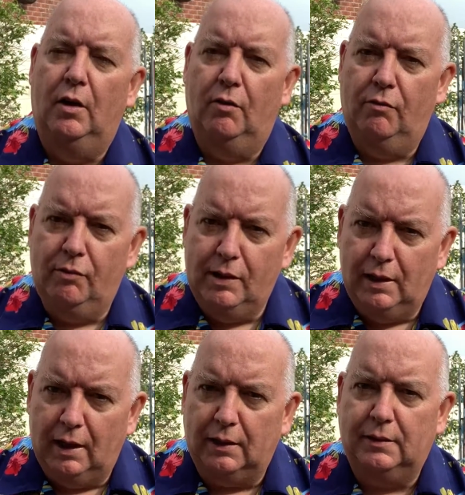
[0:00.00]

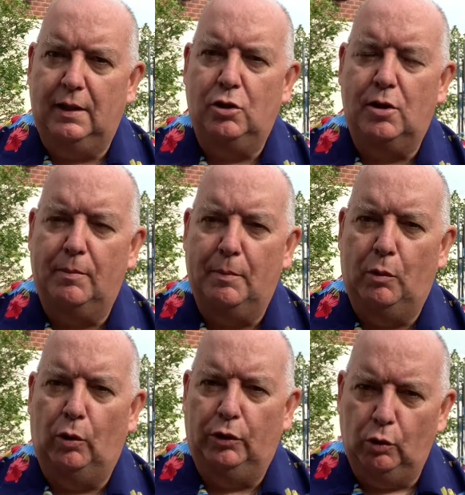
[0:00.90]
relaxation up your
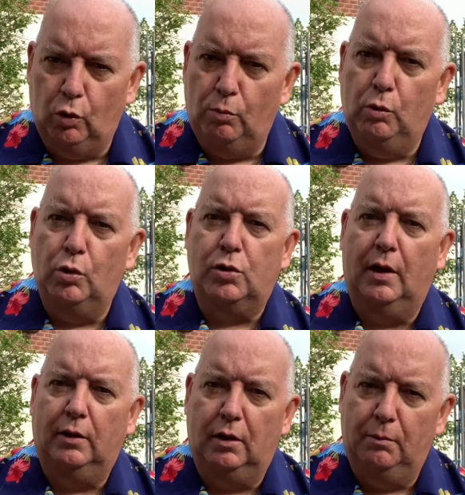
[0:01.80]
body, almost
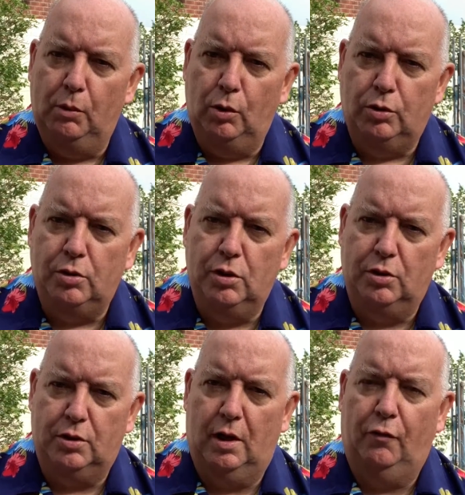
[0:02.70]
like immersing
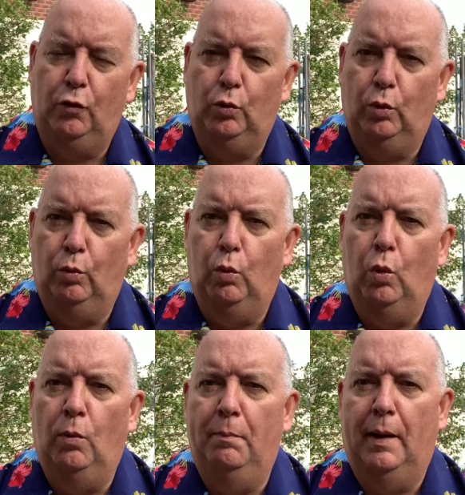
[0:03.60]
yourself into a
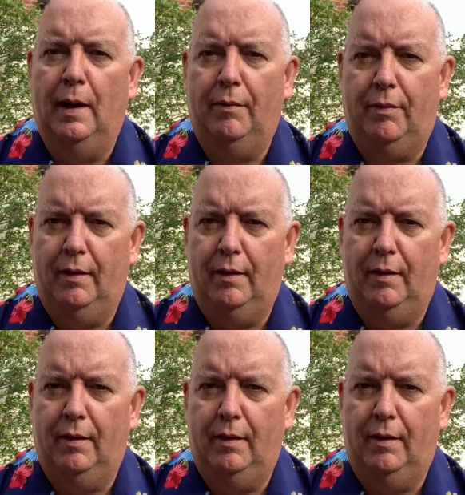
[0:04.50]
warm bath.